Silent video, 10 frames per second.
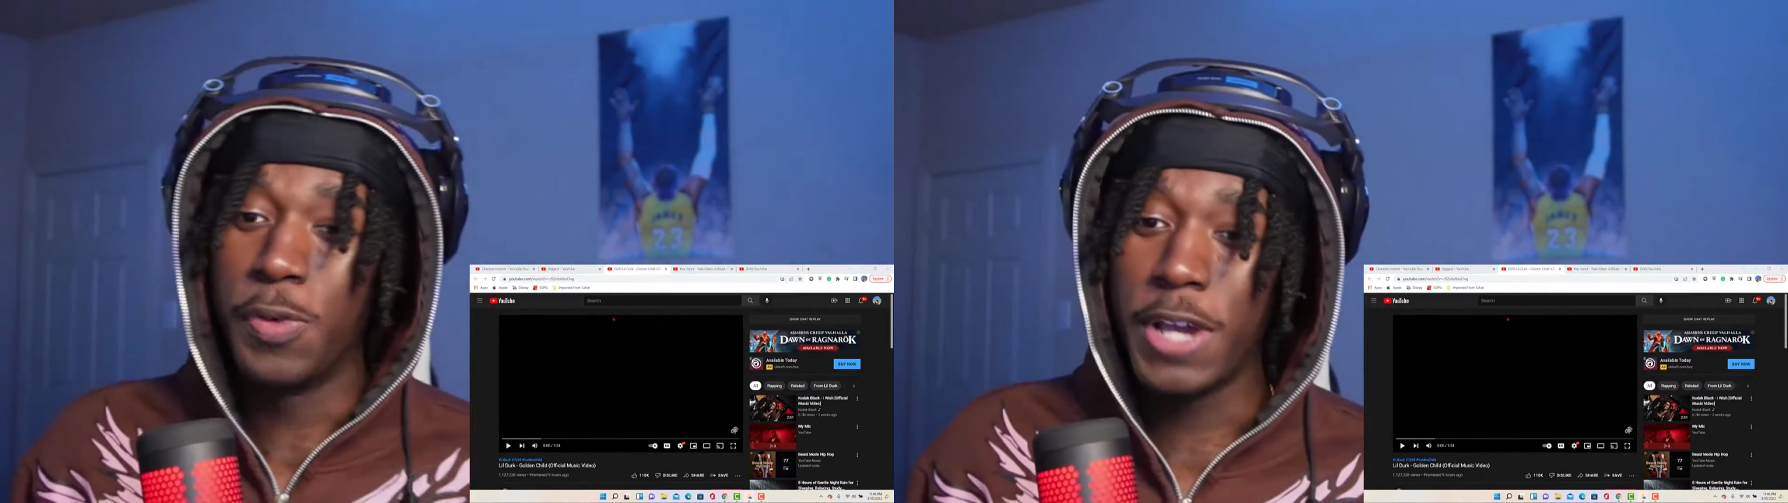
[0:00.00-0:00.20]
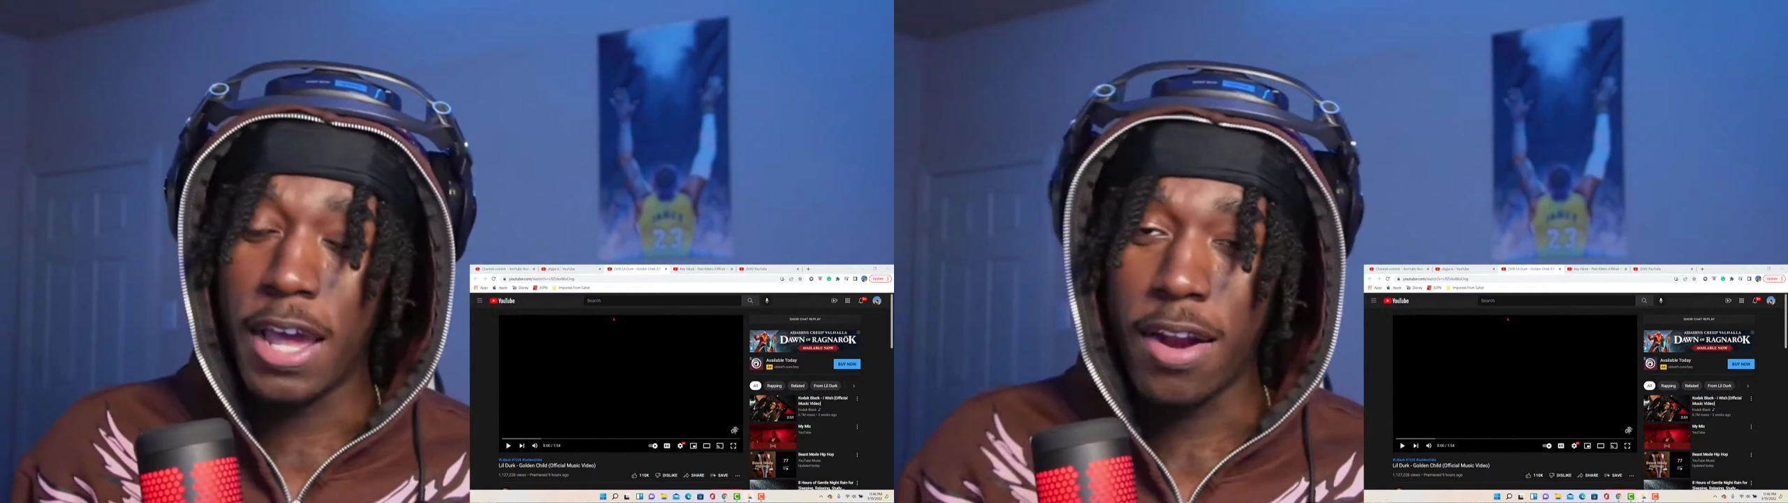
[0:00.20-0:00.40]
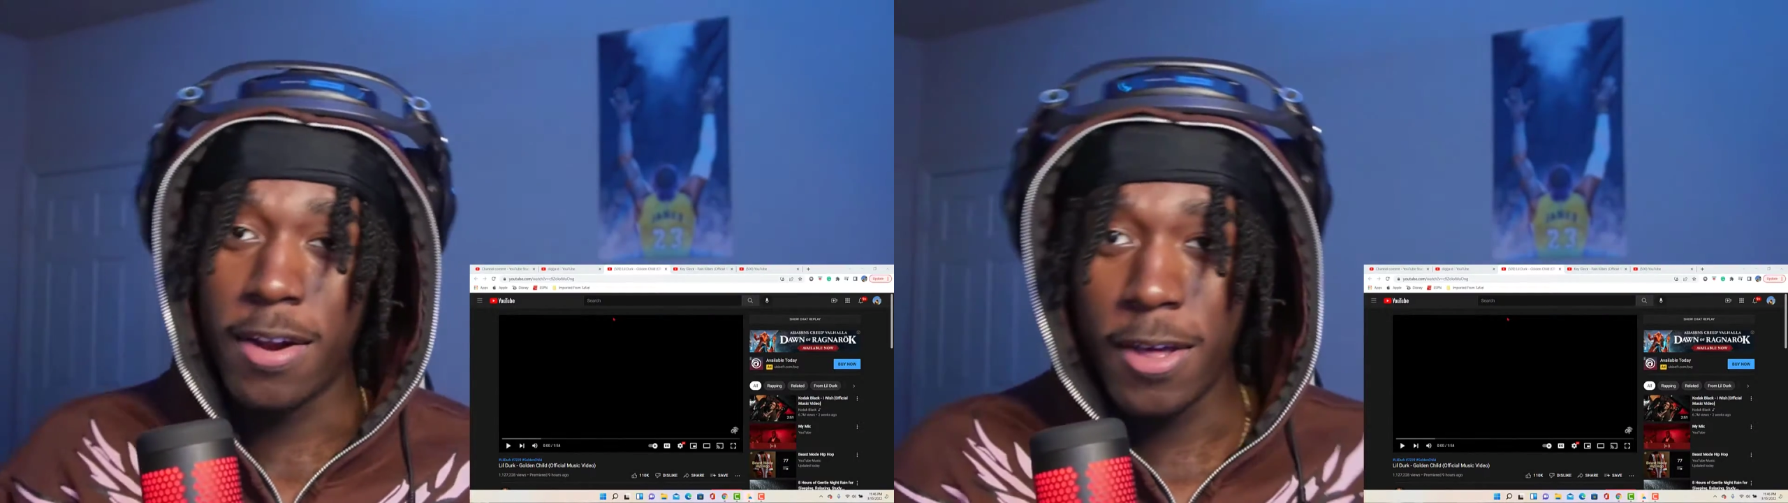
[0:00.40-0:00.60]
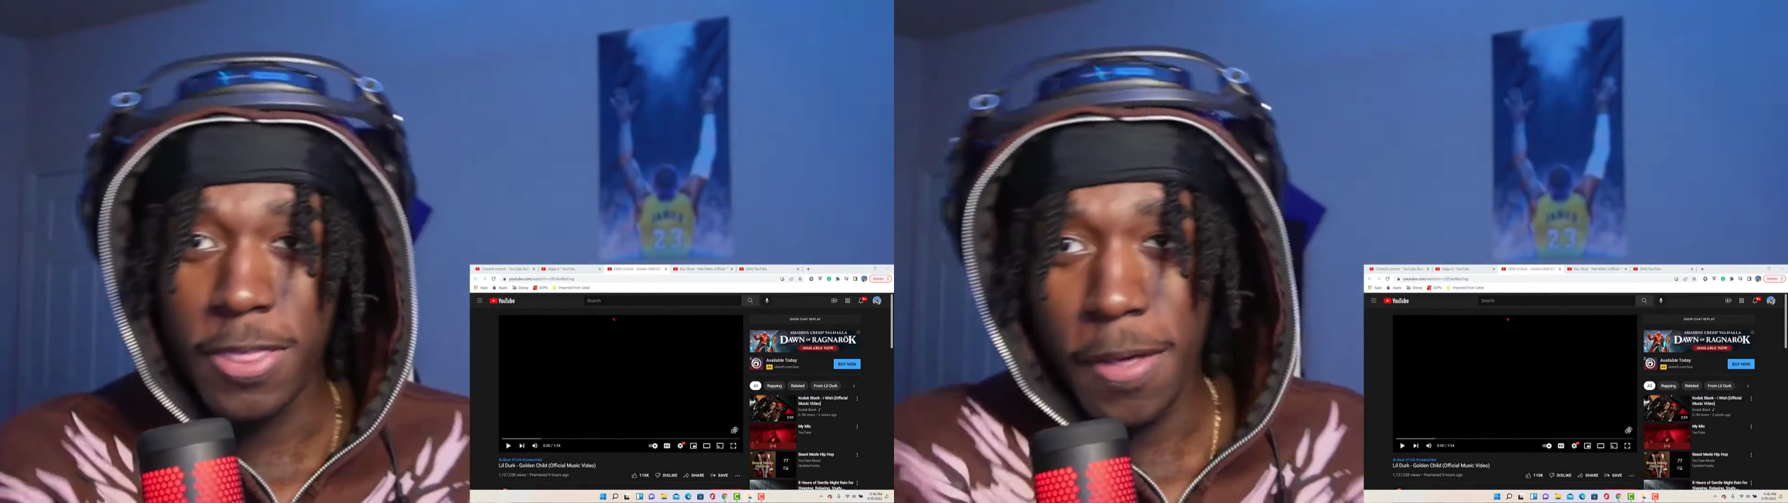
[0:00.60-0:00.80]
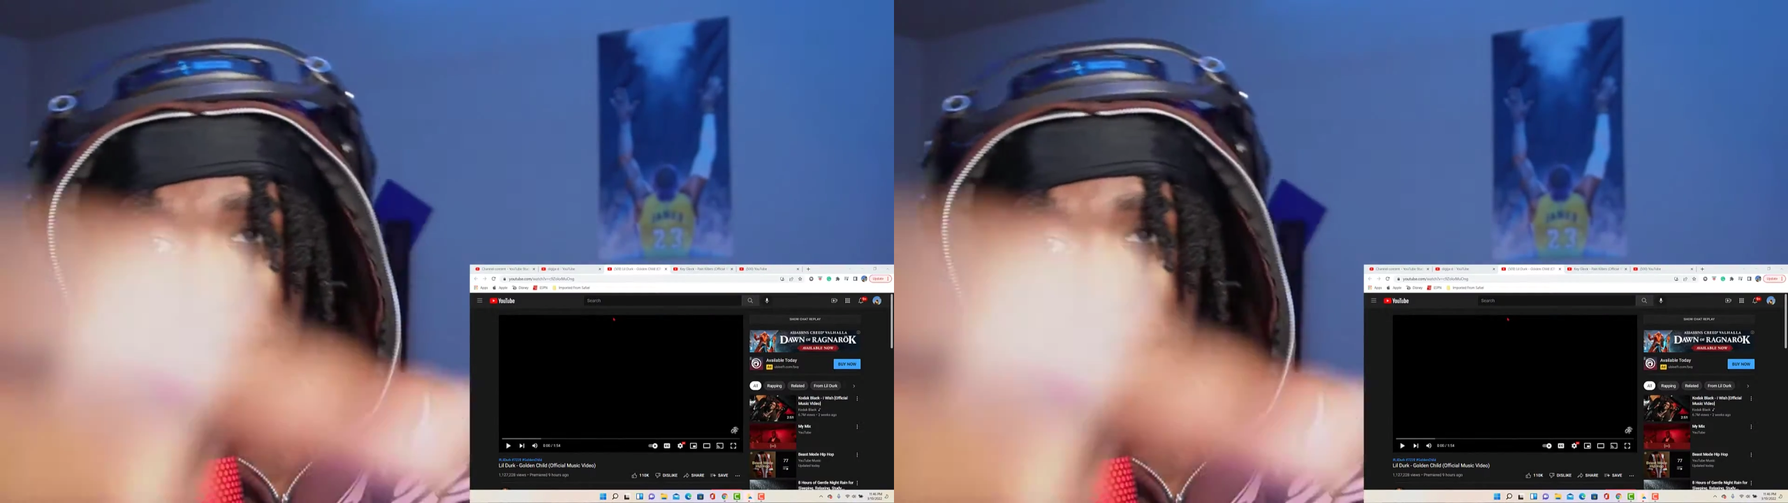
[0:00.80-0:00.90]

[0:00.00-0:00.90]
got another